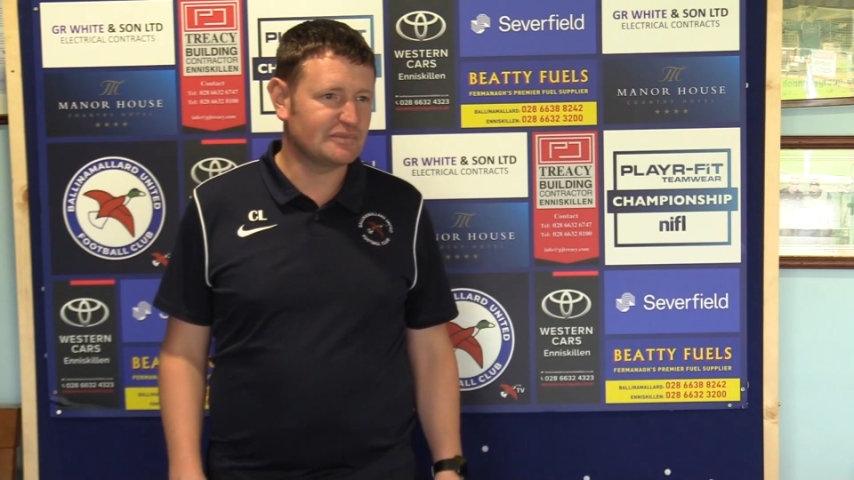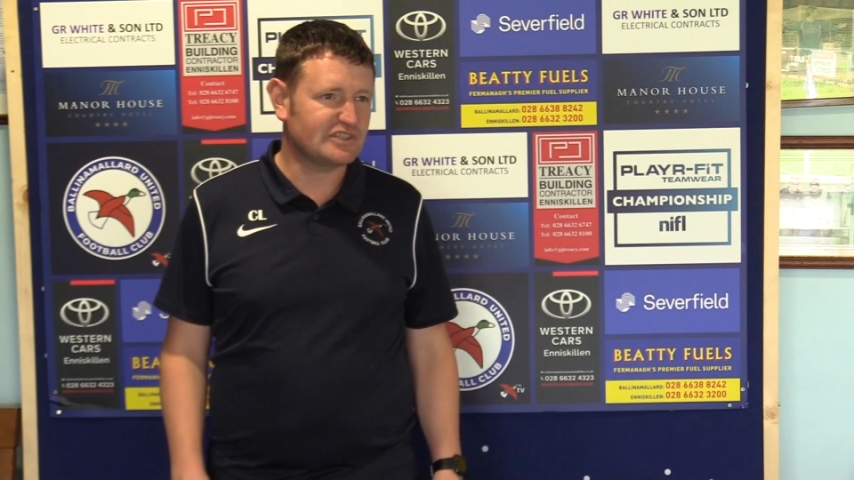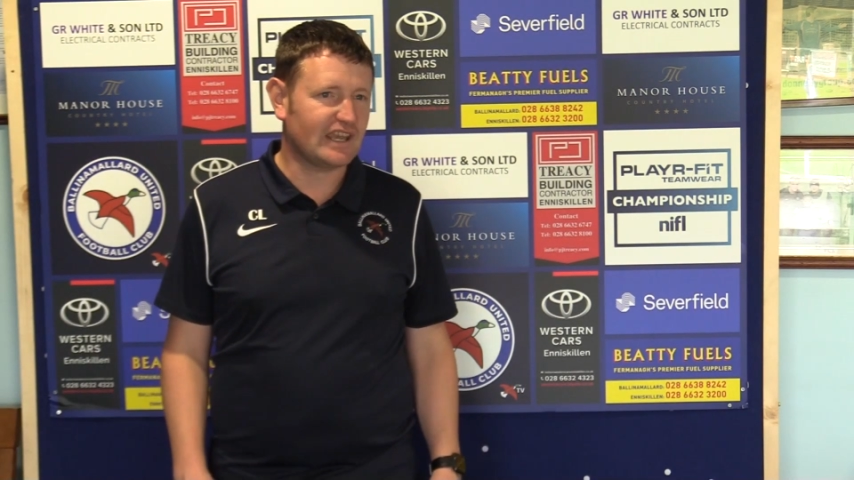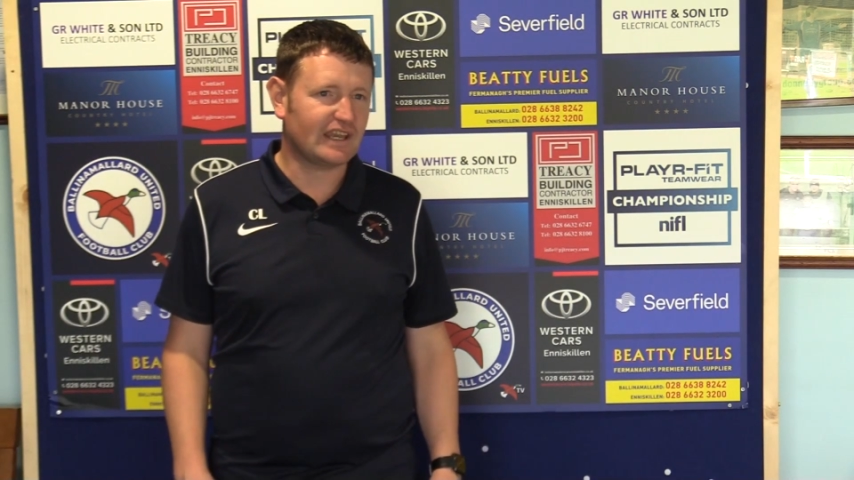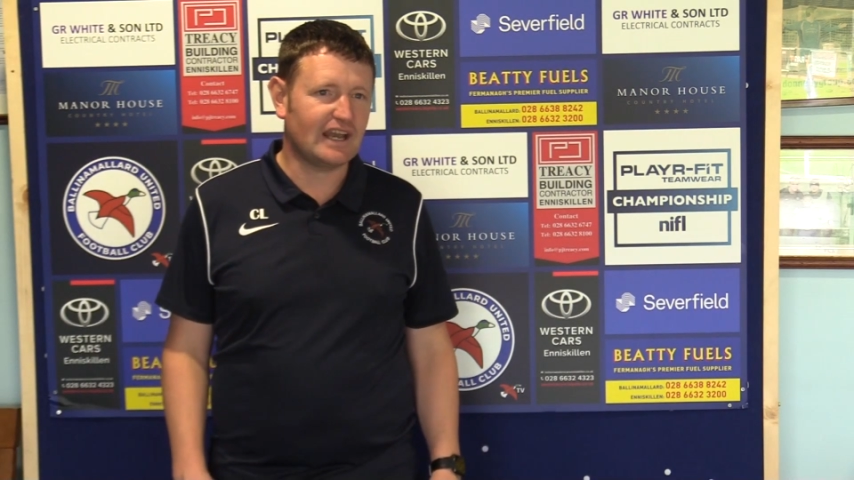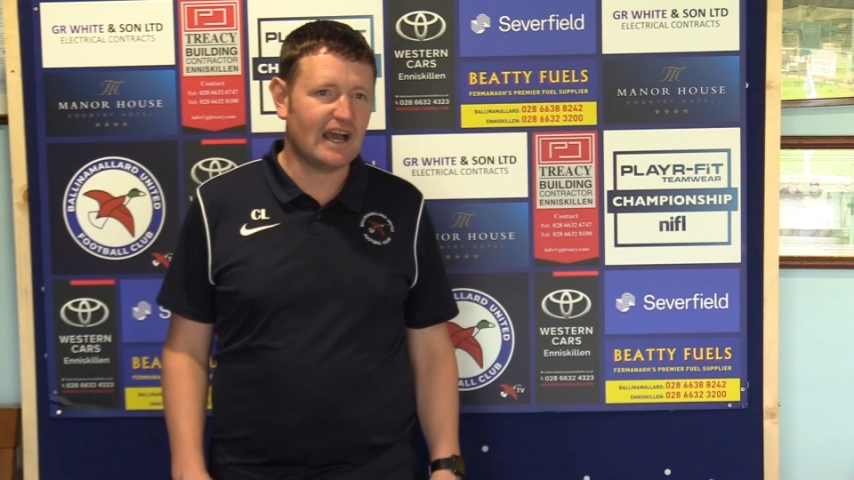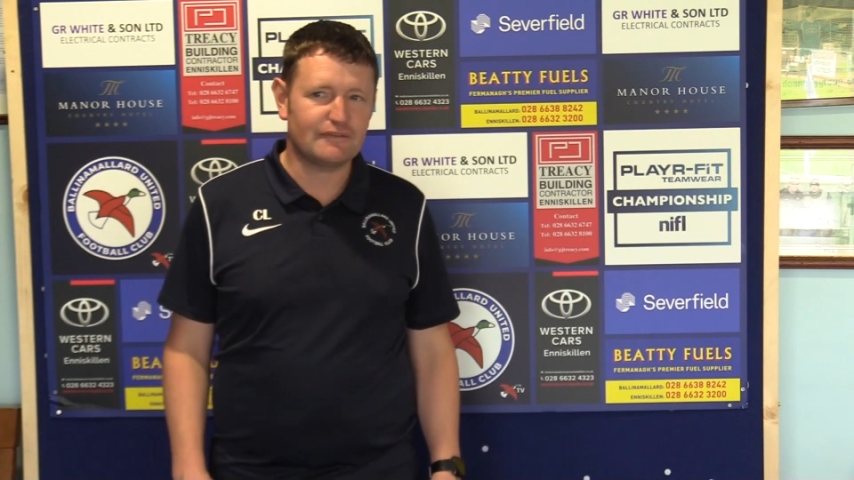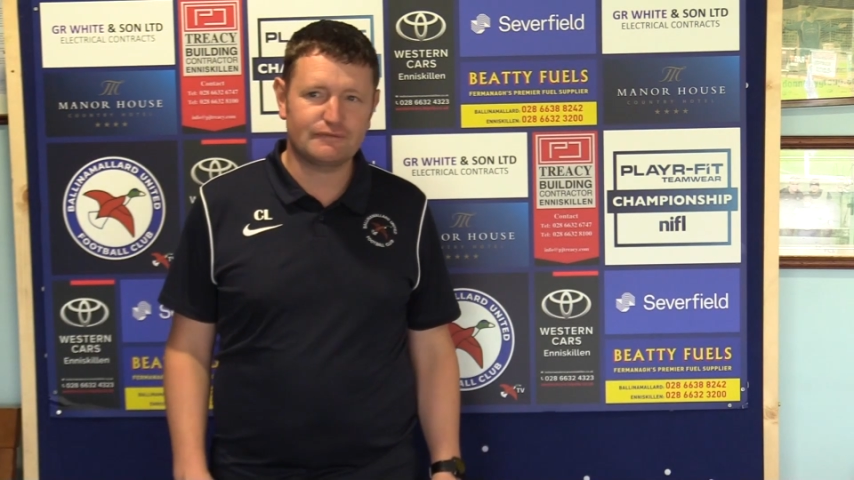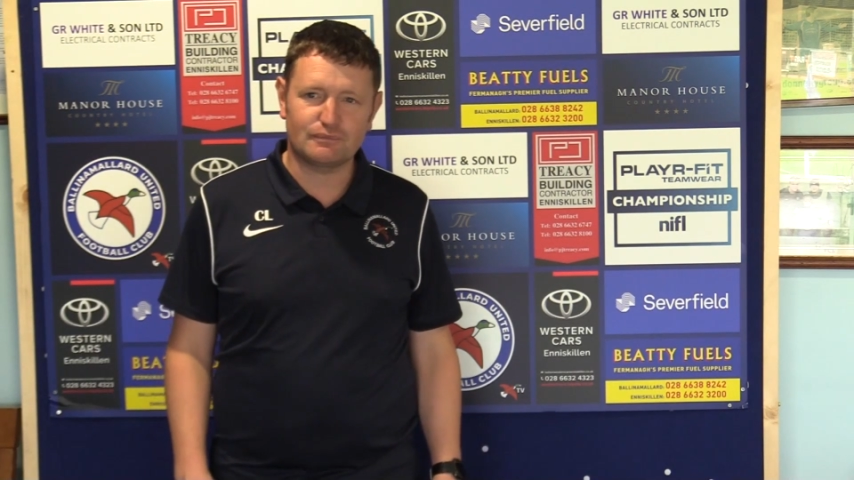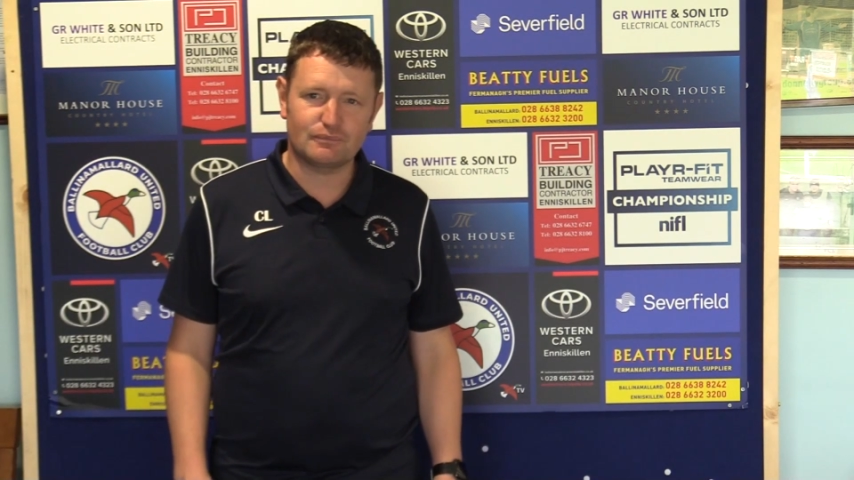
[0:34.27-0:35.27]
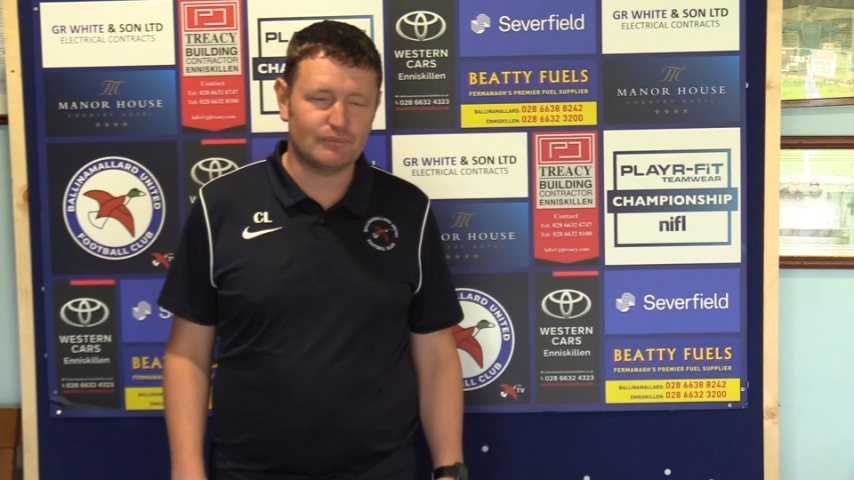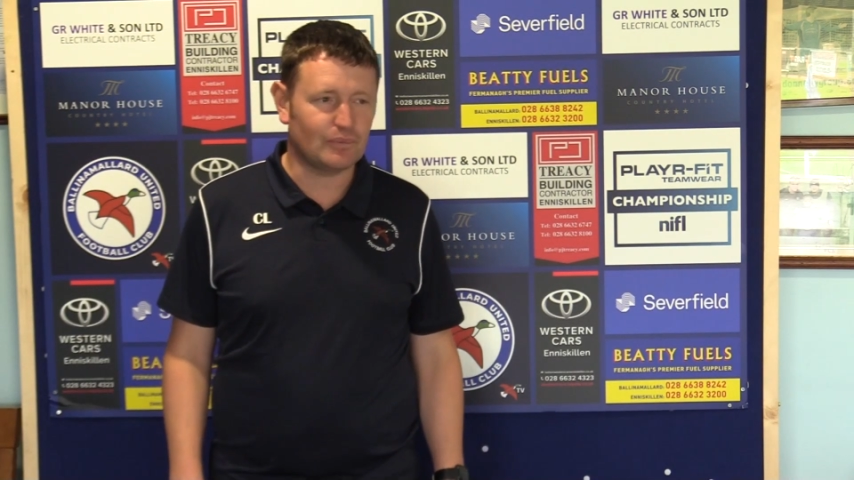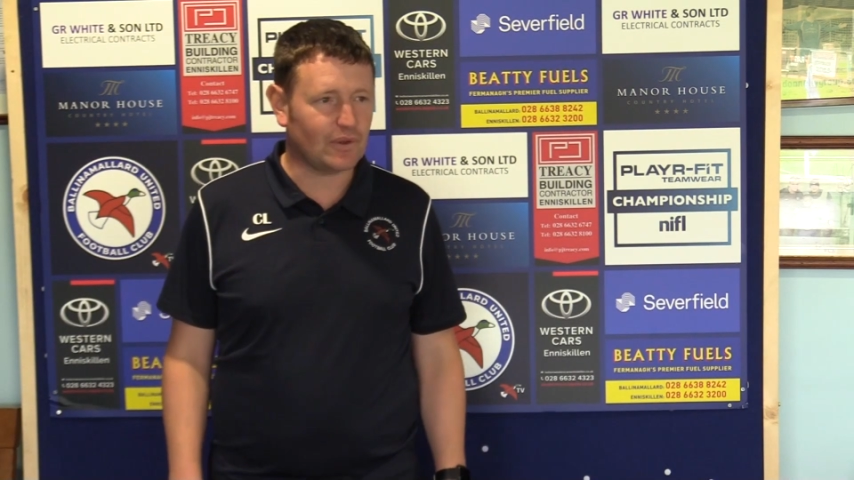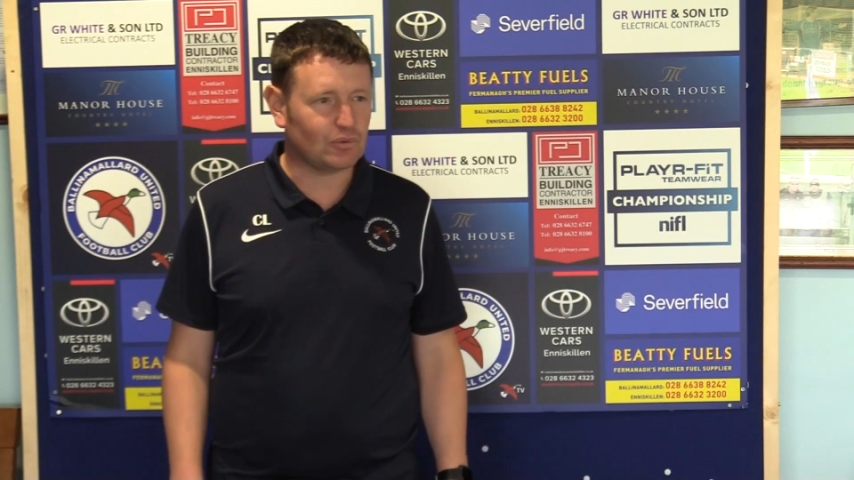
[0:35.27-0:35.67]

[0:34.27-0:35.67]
Second half, I